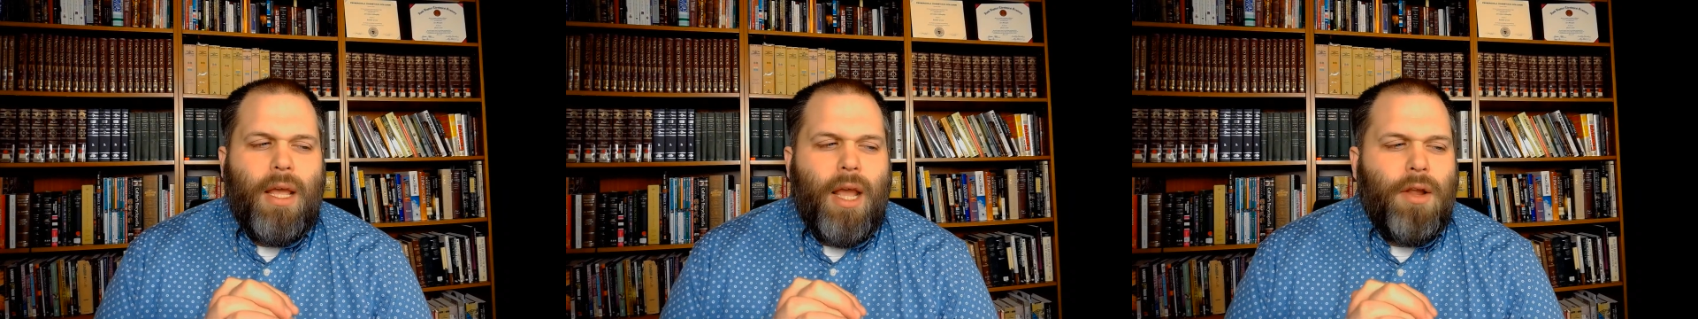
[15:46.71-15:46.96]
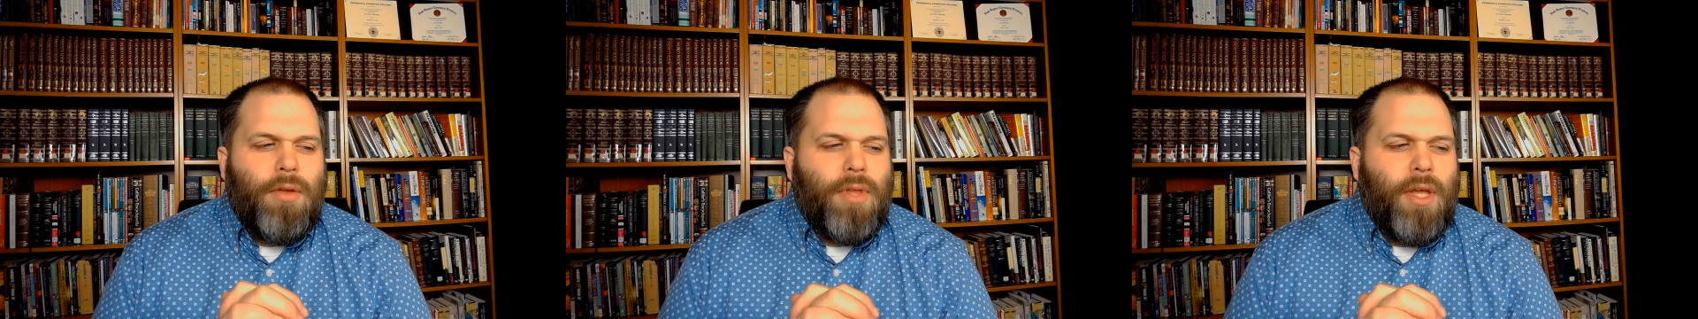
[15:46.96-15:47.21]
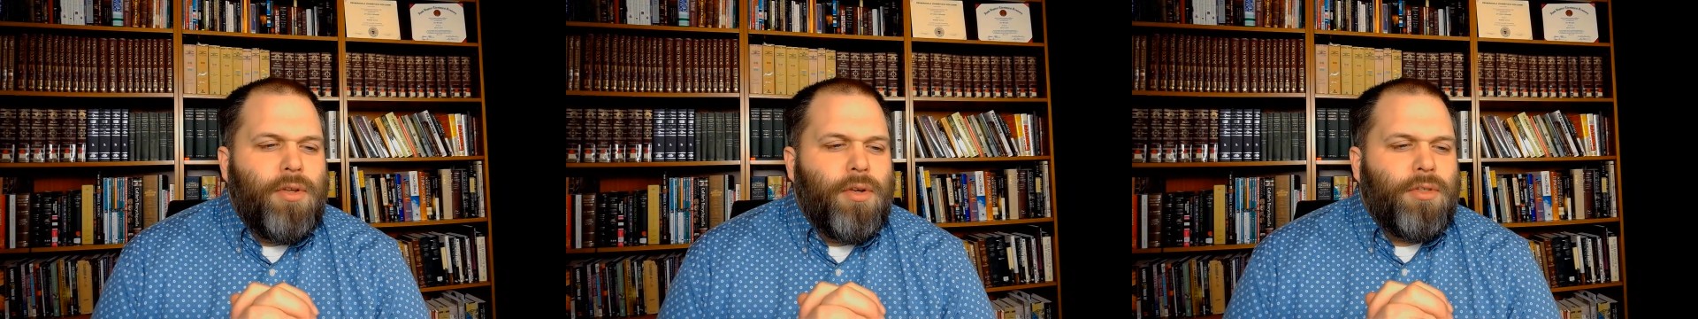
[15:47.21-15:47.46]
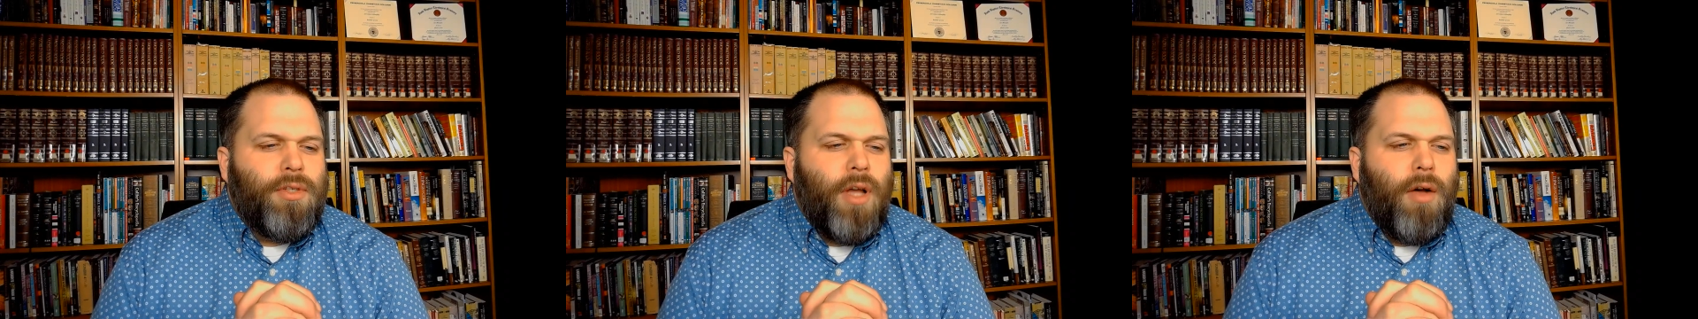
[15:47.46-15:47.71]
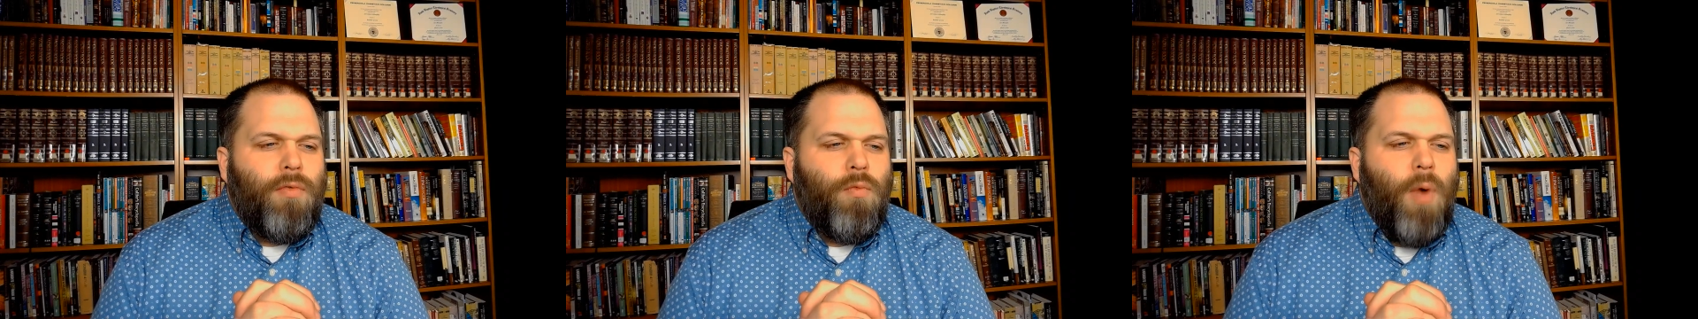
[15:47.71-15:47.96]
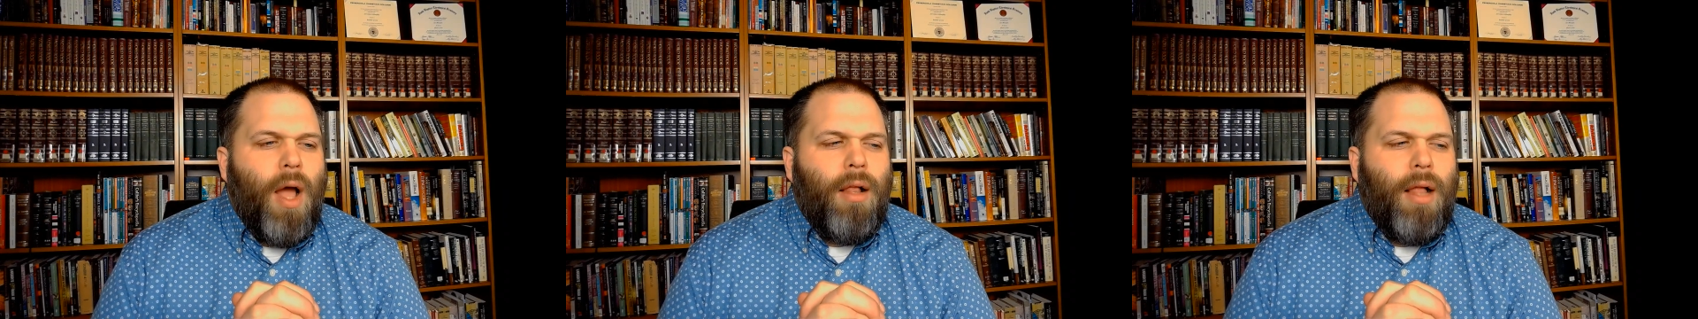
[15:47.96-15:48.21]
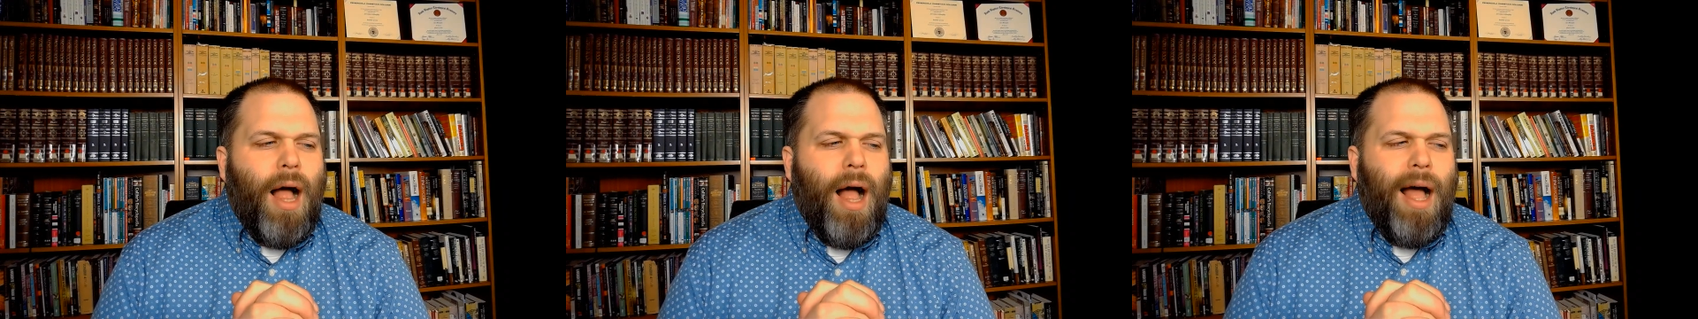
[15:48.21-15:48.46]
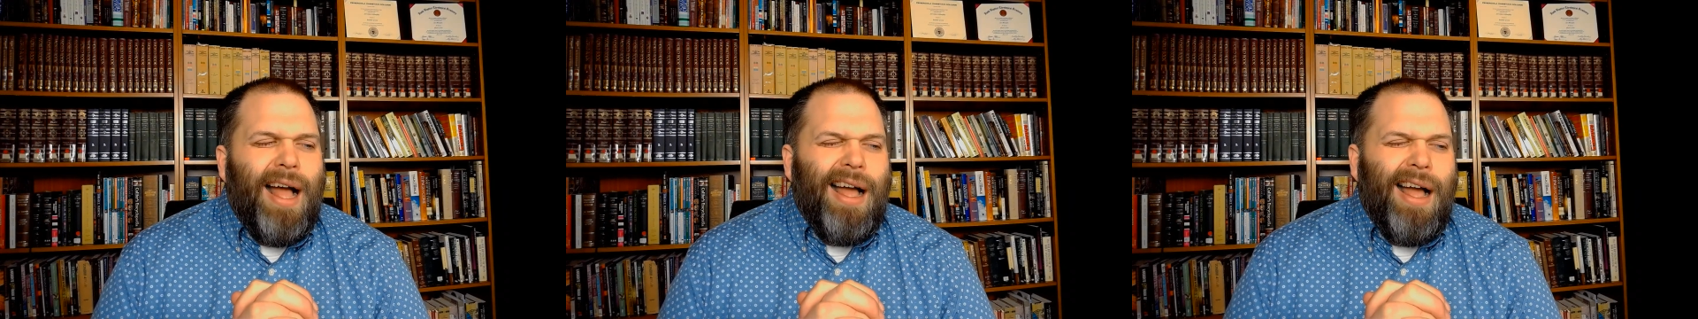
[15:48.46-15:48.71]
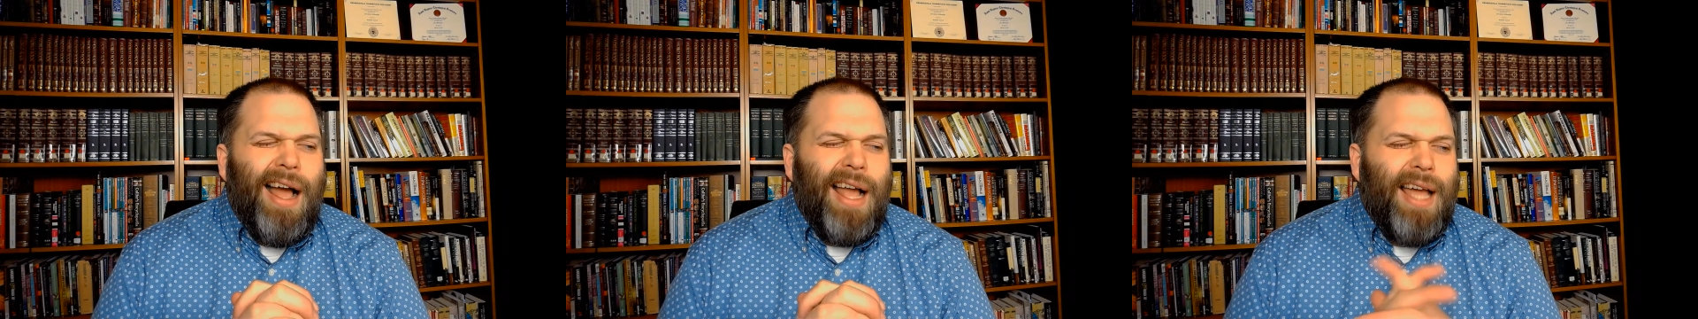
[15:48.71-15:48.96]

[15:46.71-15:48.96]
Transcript: And you think to yourself, well, I